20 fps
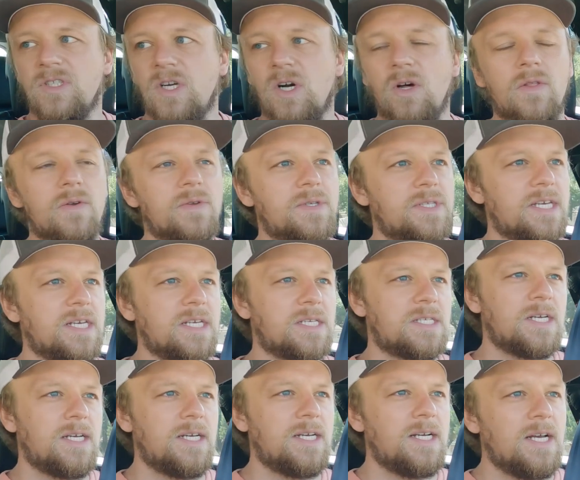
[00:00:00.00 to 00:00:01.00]
all those
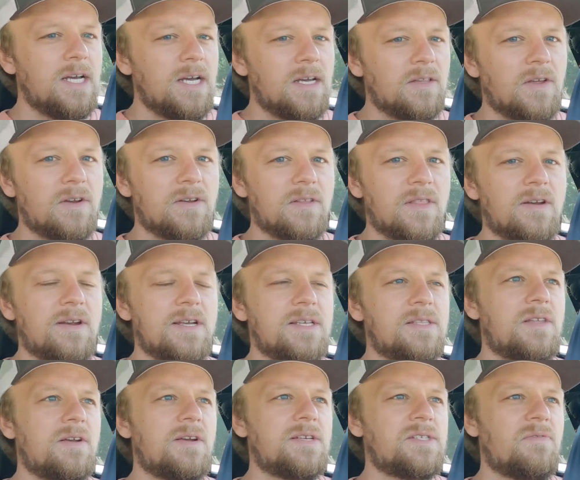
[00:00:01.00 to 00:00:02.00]
things.
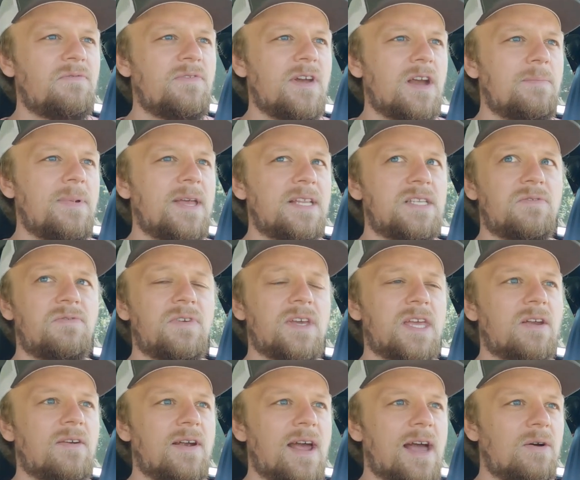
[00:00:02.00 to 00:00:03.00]
There is a fair bit to
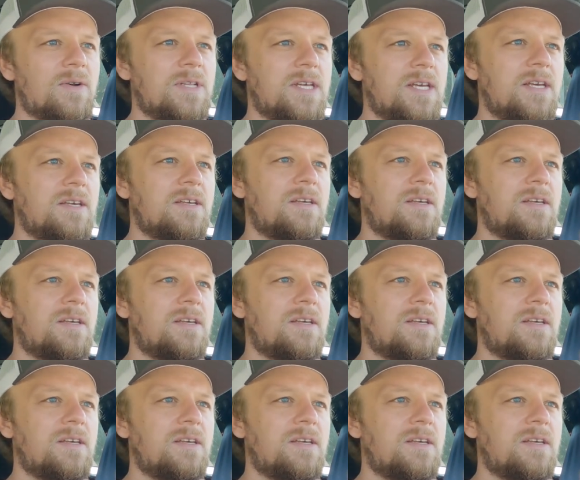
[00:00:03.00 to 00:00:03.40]
figure out.